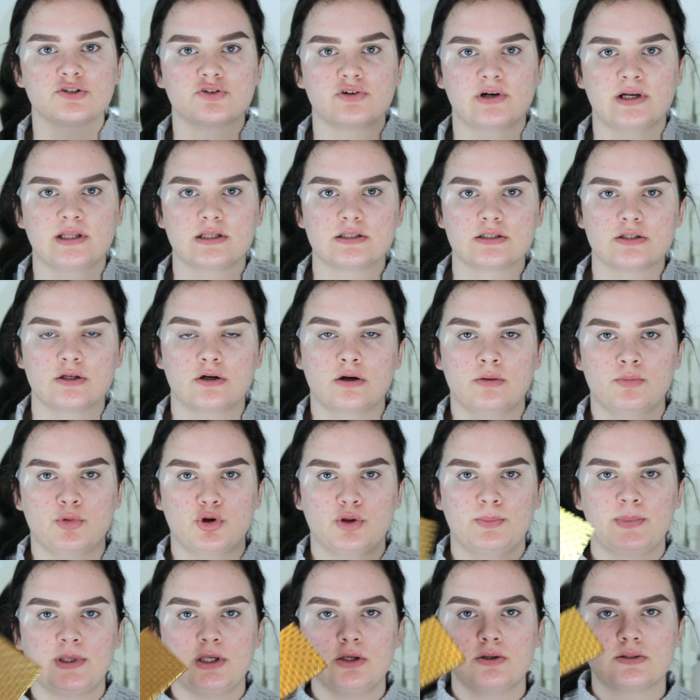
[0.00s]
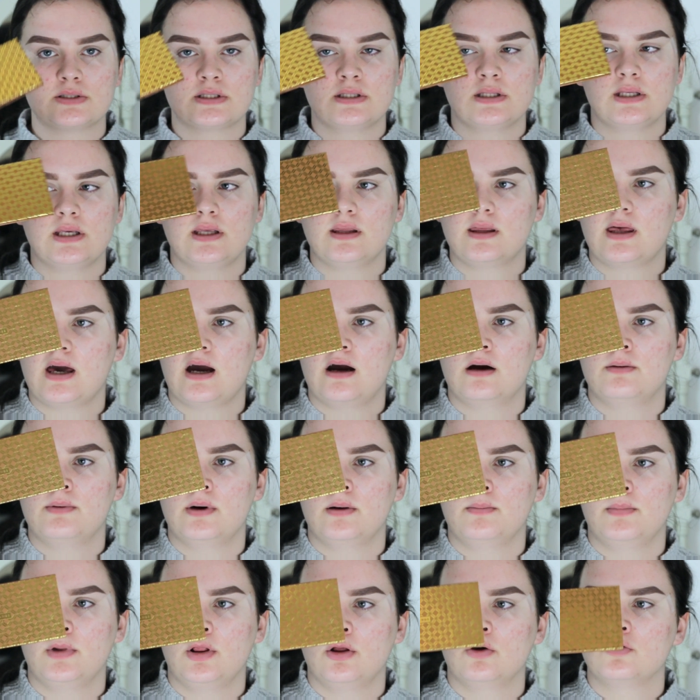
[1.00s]
to create this look I'm going to be using the
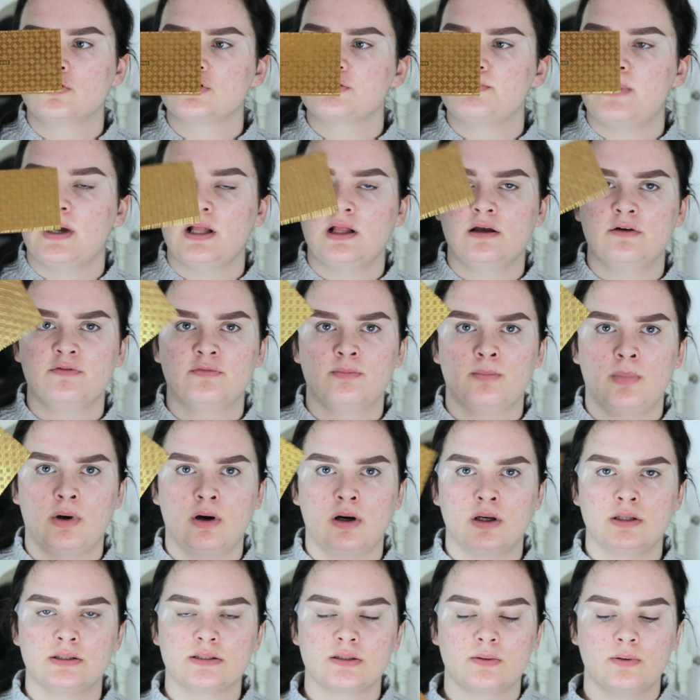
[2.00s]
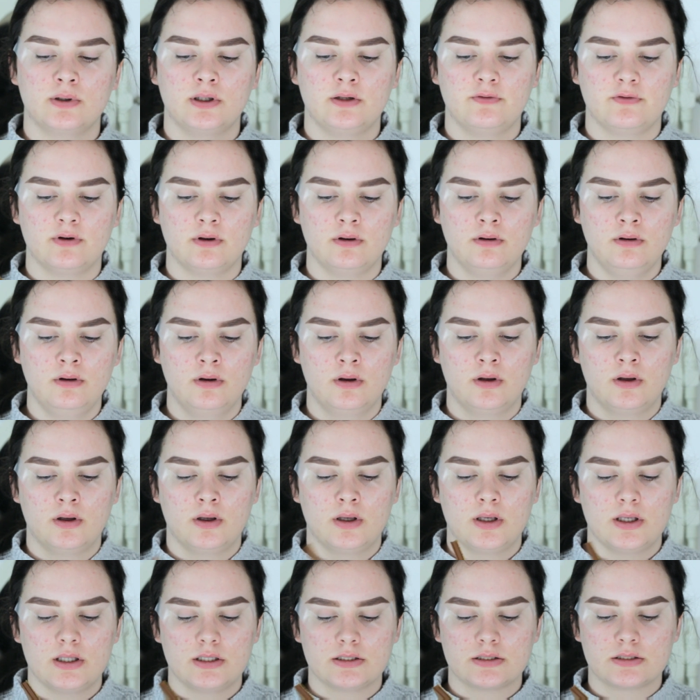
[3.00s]
Caramel Melange palette by Zoeva.
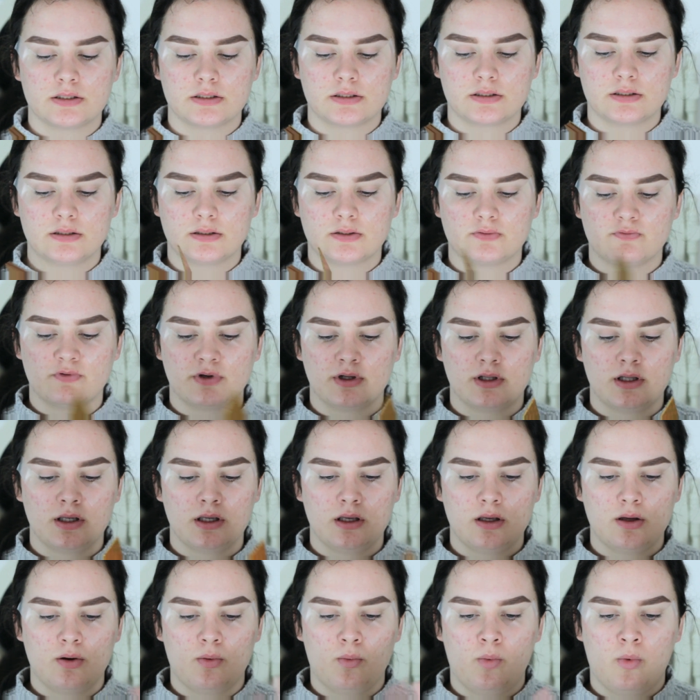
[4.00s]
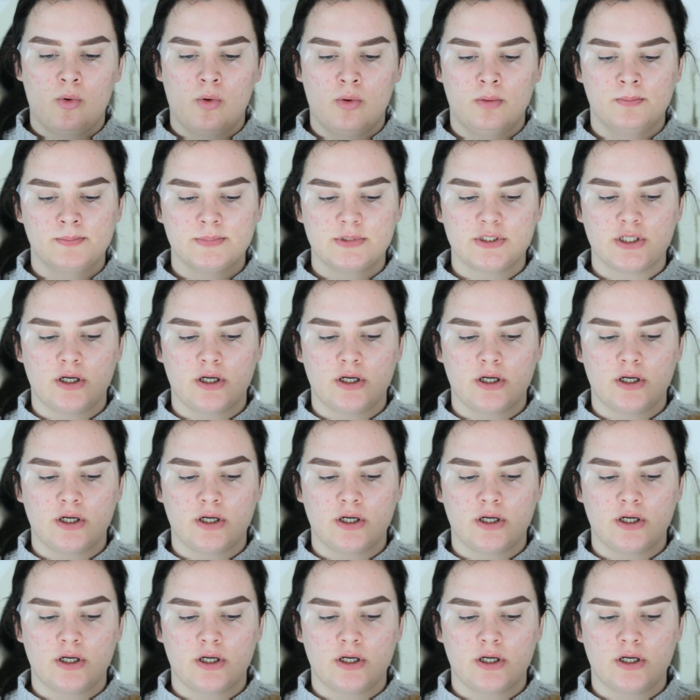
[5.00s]
It's just this really warm